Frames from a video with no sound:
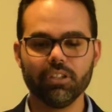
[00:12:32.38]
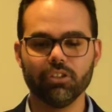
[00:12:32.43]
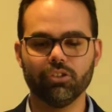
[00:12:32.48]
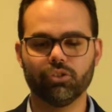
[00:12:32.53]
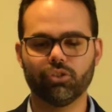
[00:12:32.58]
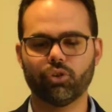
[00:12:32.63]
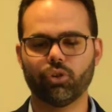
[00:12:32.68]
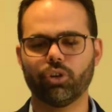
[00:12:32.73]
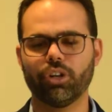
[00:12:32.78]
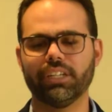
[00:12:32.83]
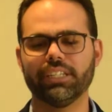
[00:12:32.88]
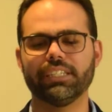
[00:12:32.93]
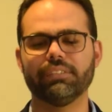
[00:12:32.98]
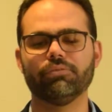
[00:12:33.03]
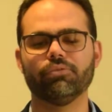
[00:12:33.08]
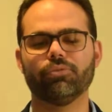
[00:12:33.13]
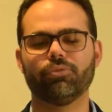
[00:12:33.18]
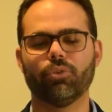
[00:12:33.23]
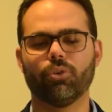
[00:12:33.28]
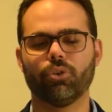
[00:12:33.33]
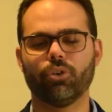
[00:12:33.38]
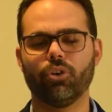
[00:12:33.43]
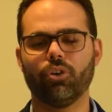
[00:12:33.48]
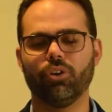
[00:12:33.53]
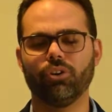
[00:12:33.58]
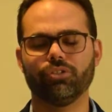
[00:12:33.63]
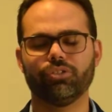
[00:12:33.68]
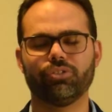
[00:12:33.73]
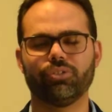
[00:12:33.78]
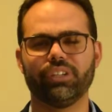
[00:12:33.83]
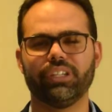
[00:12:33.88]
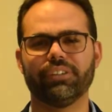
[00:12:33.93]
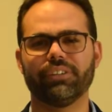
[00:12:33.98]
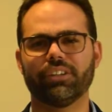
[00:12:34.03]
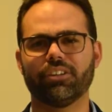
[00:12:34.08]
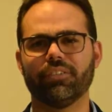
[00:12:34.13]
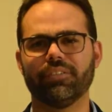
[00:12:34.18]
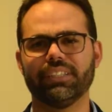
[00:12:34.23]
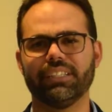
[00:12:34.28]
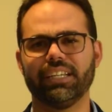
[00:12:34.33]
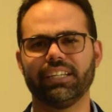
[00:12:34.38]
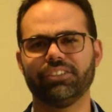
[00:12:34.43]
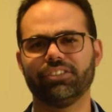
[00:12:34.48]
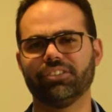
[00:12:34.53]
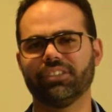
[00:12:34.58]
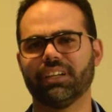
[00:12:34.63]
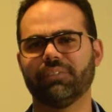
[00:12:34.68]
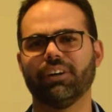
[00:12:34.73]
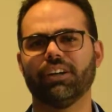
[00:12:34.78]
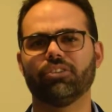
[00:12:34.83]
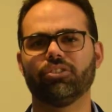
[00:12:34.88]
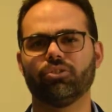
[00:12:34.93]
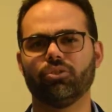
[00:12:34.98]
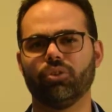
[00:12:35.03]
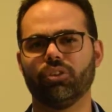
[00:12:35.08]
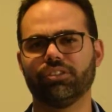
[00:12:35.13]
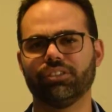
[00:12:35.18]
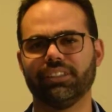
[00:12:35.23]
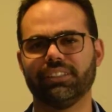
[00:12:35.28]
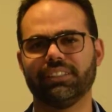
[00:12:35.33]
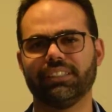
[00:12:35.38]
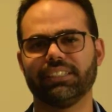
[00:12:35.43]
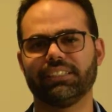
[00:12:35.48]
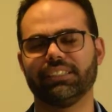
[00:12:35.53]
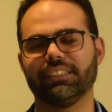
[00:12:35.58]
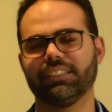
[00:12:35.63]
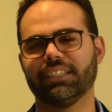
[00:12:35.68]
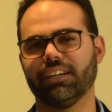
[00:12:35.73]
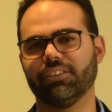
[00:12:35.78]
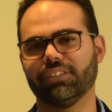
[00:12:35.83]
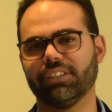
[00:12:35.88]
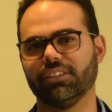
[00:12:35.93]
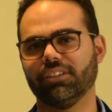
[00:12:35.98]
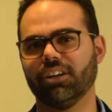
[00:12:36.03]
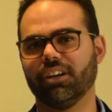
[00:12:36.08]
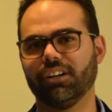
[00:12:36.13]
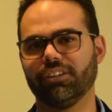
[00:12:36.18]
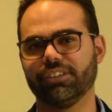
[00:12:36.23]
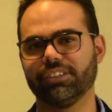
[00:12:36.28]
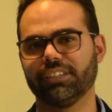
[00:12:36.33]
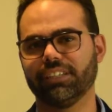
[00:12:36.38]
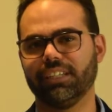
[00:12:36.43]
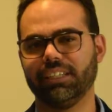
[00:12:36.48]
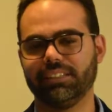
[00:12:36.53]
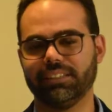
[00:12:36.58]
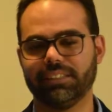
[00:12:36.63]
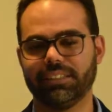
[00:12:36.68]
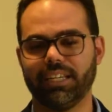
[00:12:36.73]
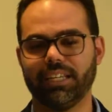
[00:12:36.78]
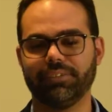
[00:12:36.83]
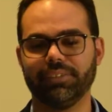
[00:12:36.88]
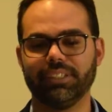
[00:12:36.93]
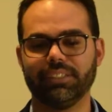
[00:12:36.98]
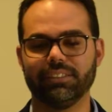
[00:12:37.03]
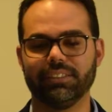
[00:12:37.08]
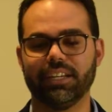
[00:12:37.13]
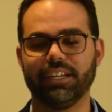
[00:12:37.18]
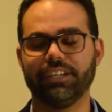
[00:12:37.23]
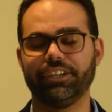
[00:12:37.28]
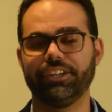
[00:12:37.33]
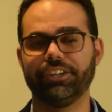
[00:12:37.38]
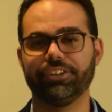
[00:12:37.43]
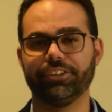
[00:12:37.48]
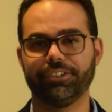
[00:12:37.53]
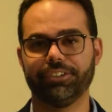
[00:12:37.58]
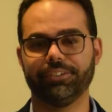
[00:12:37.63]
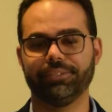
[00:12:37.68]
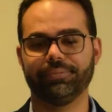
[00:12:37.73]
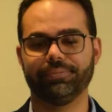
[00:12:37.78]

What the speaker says: totaling for all 3 recommendations about $260,000 in savings a year.